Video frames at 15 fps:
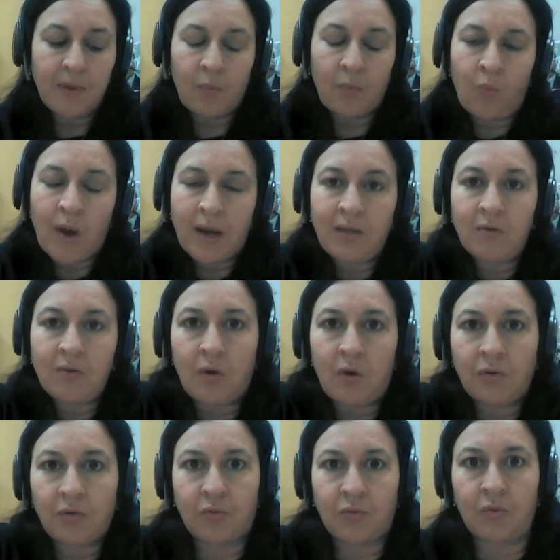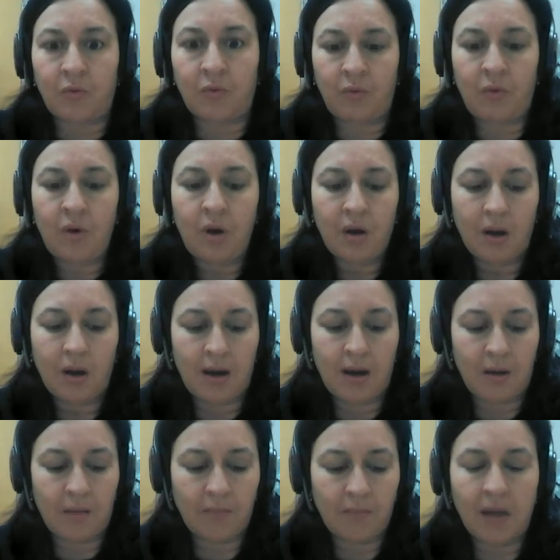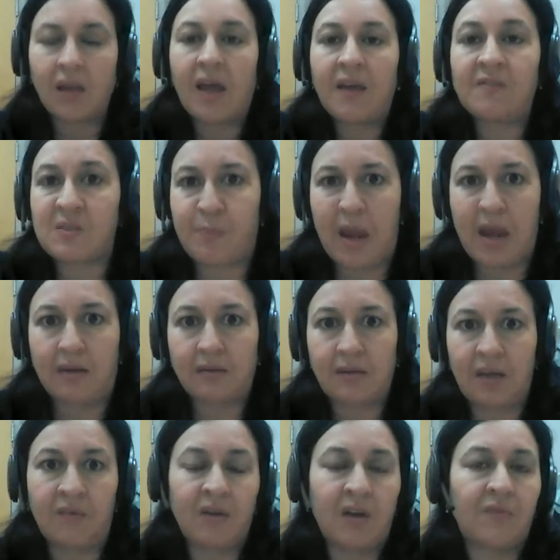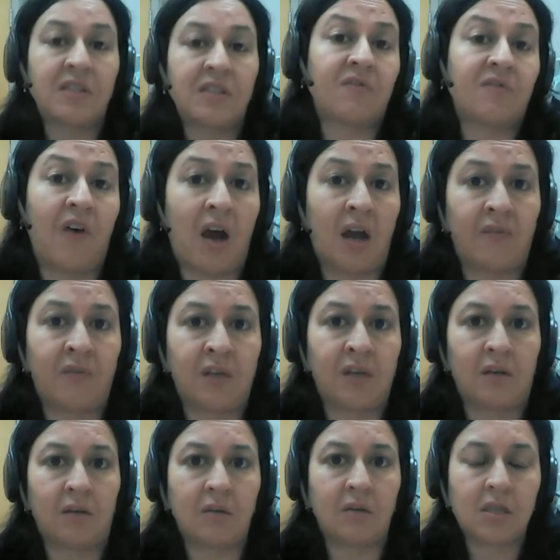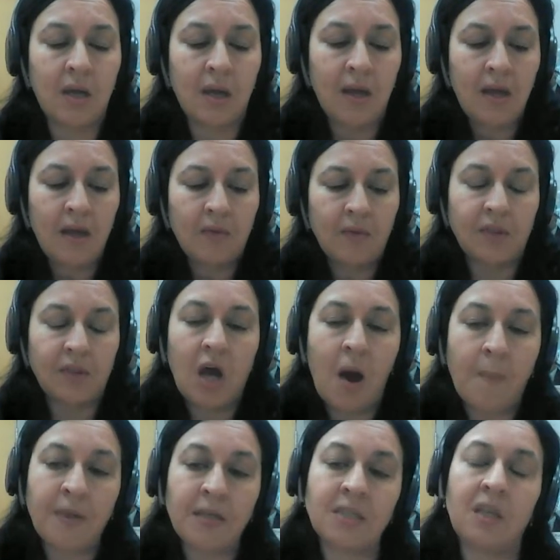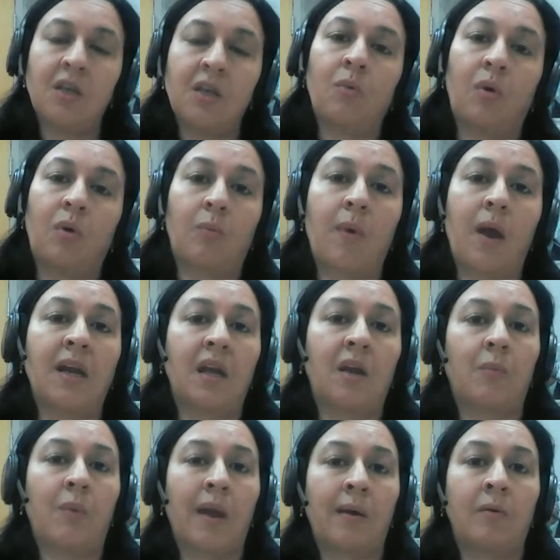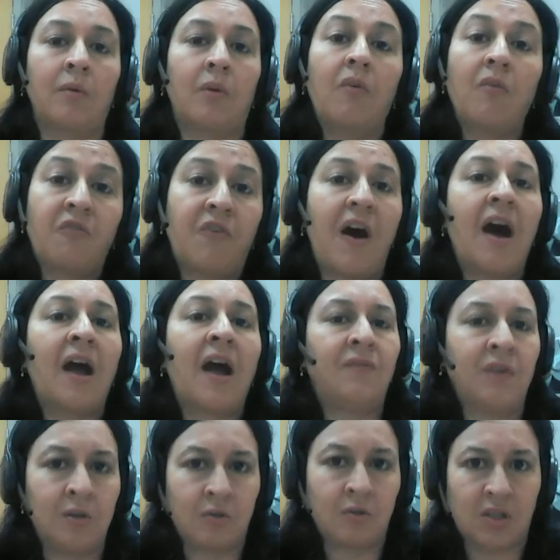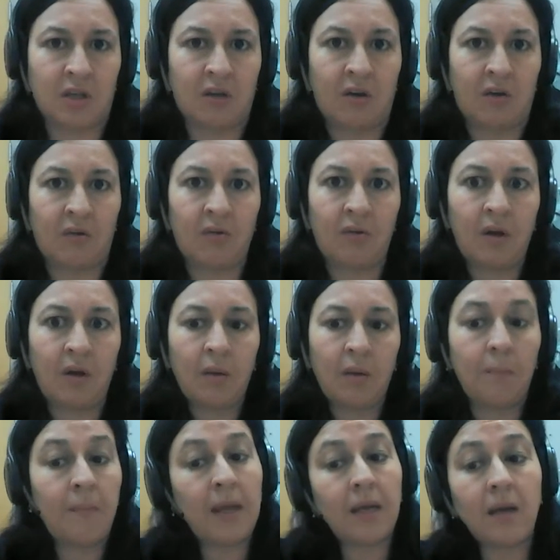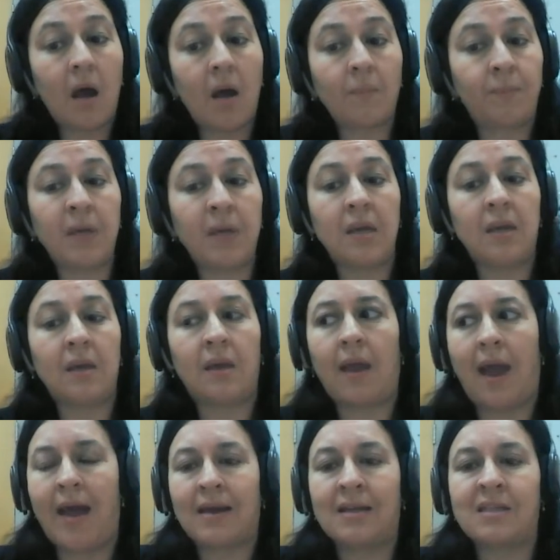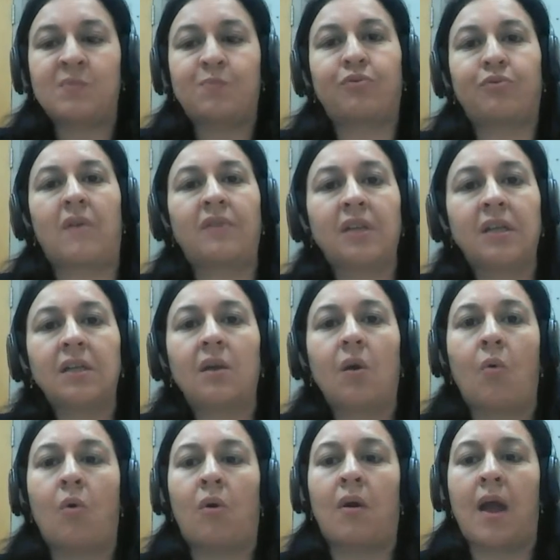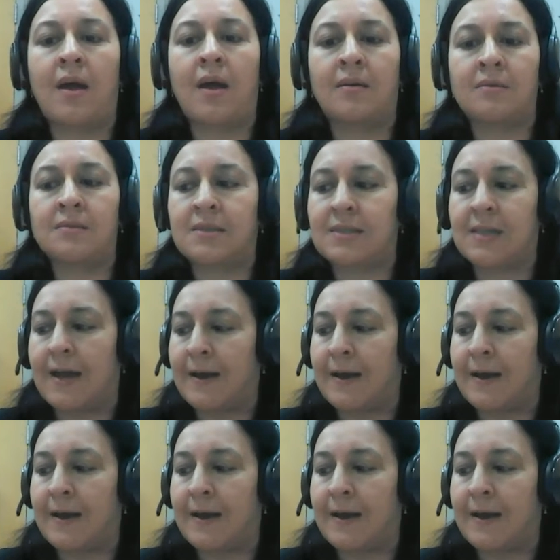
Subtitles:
when you go through a lifespan, even if it's 5 years, the topics that you were writing about 5 years ago may not be as prevalent or as,